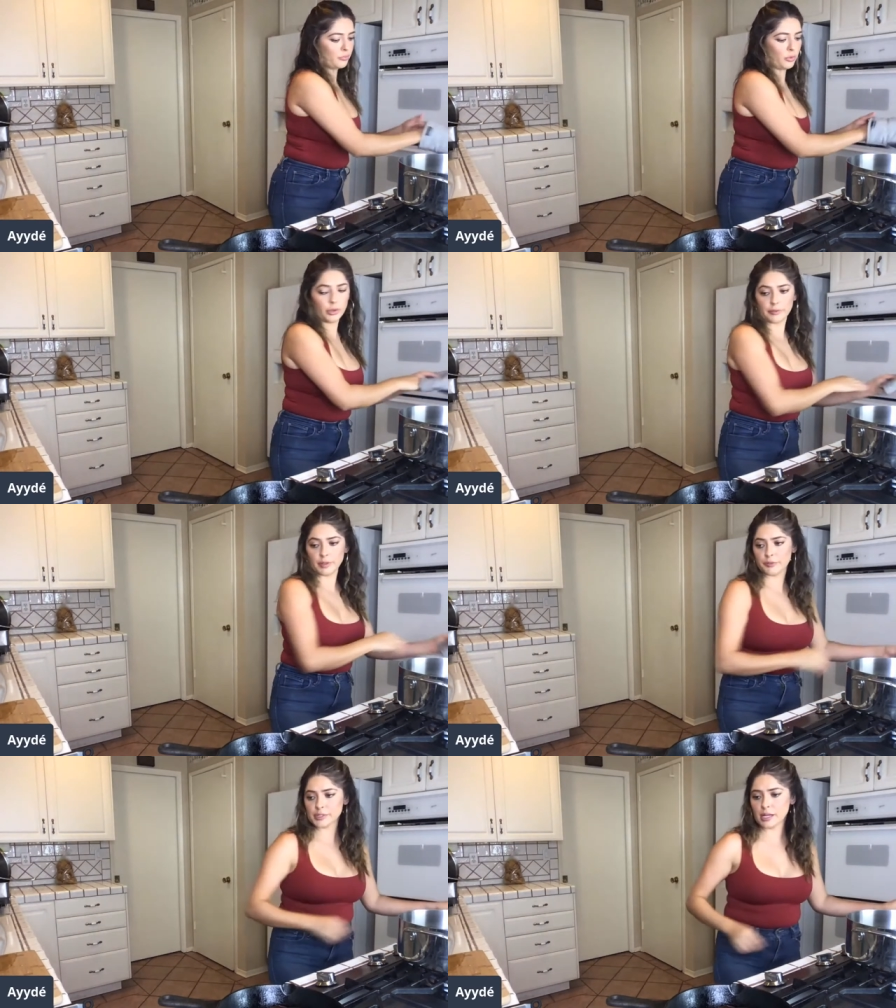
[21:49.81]
Well,
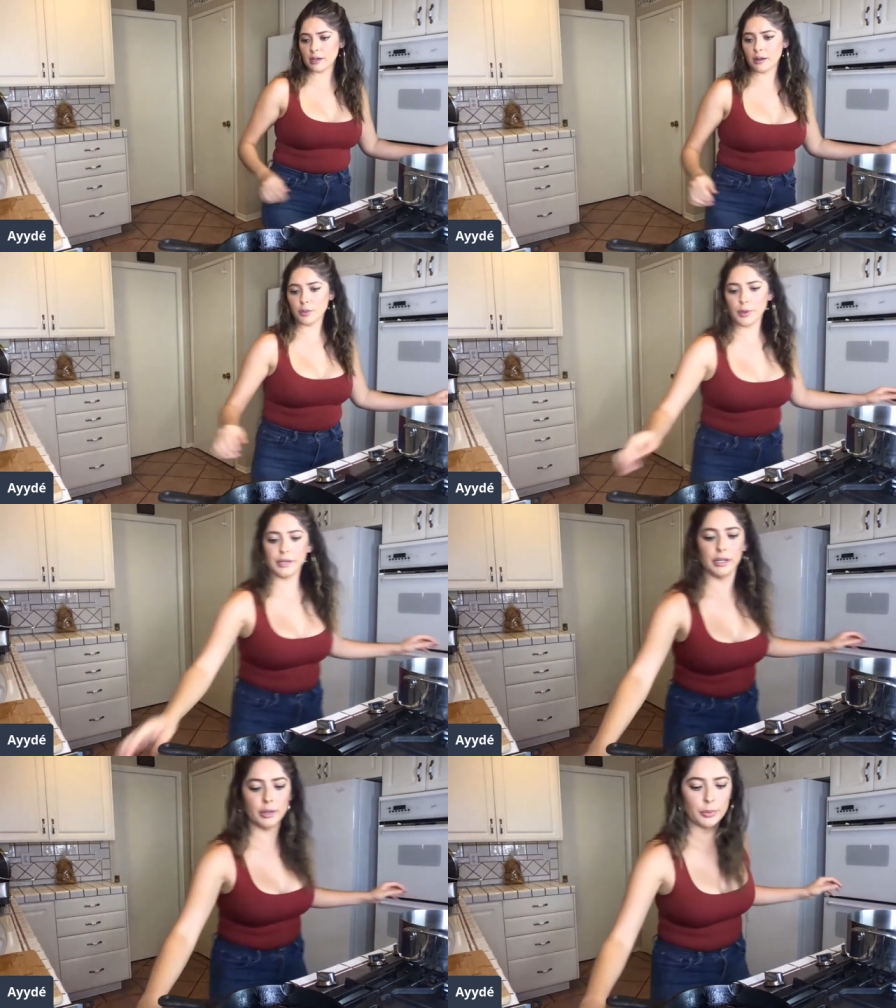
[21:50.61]
even if it's not all the way
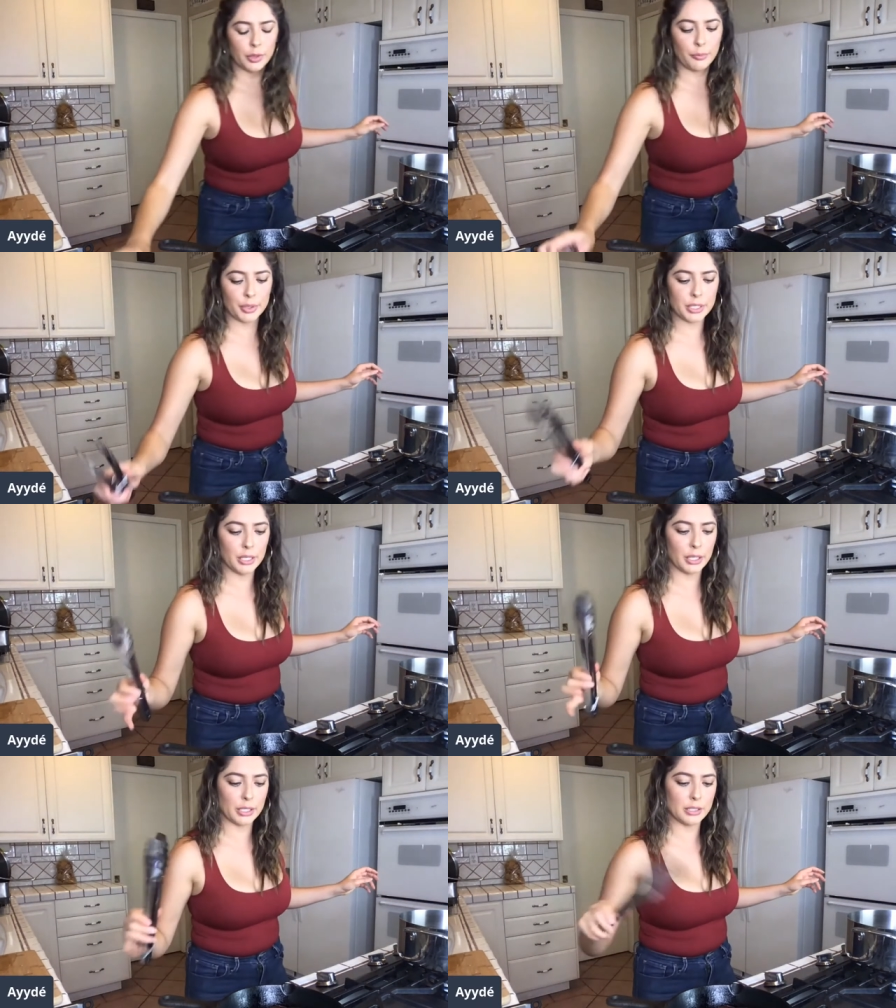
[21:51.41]
done, we won't
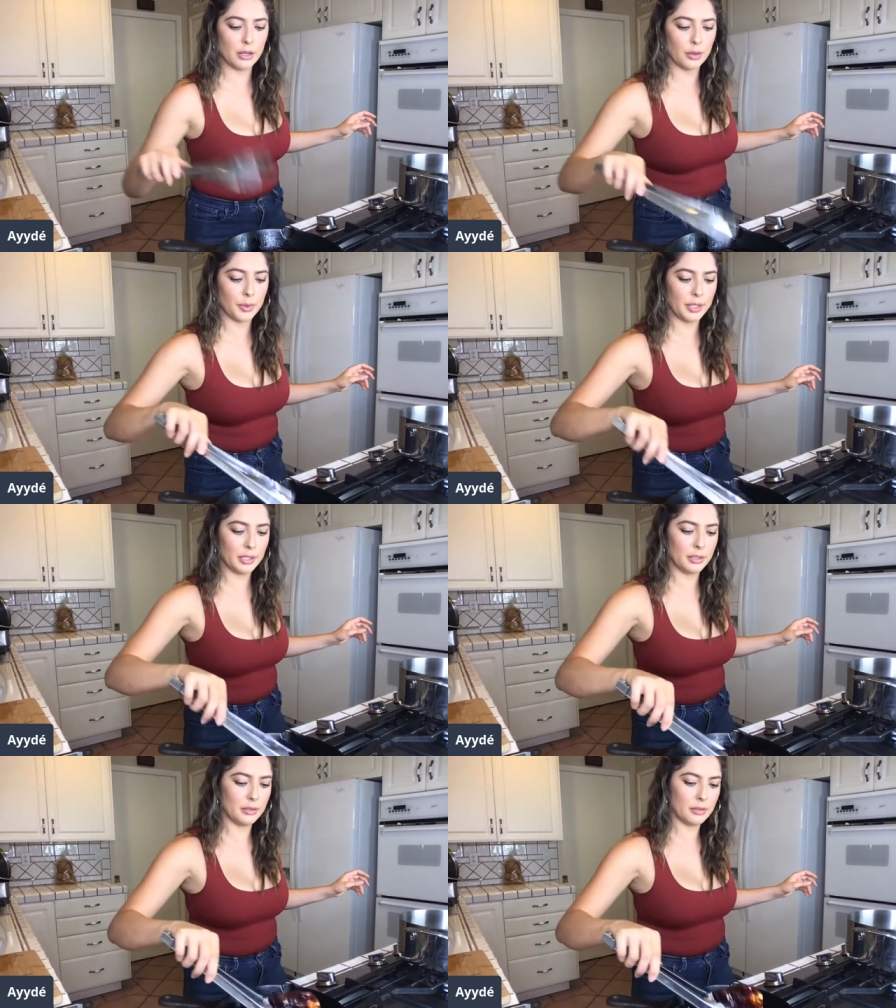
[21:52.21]
pretend like it's all the way done